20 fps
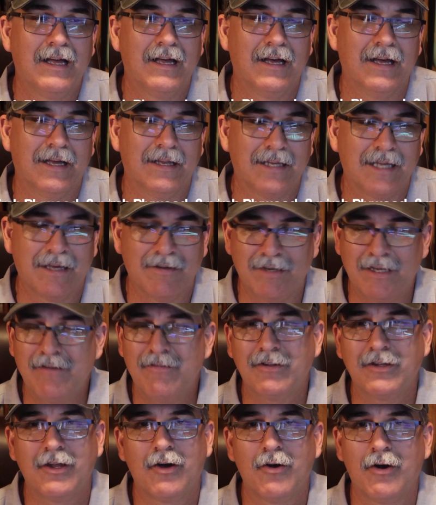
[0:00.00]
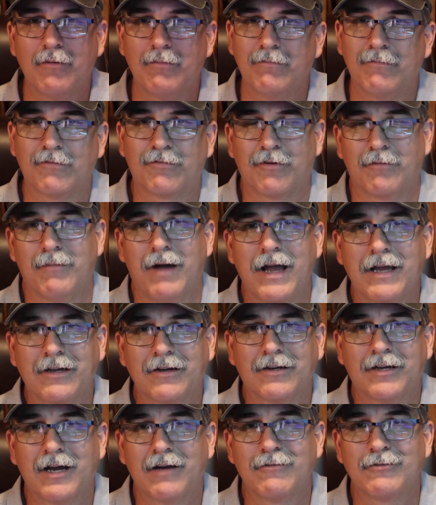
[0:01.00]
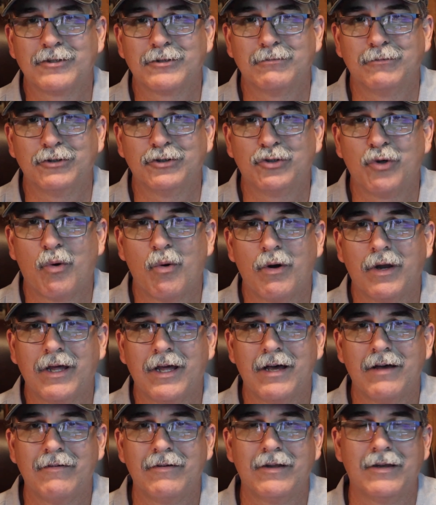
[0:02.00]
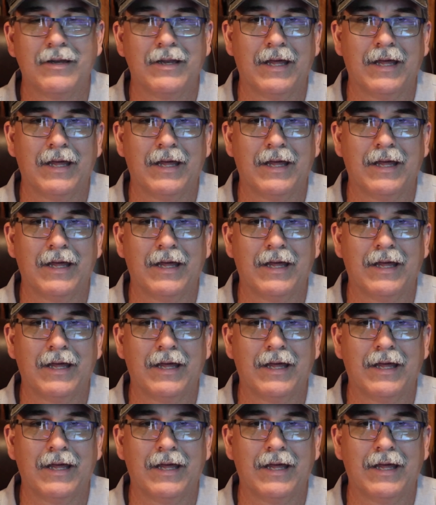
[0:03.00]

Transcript: And even though Formica covers the majority of it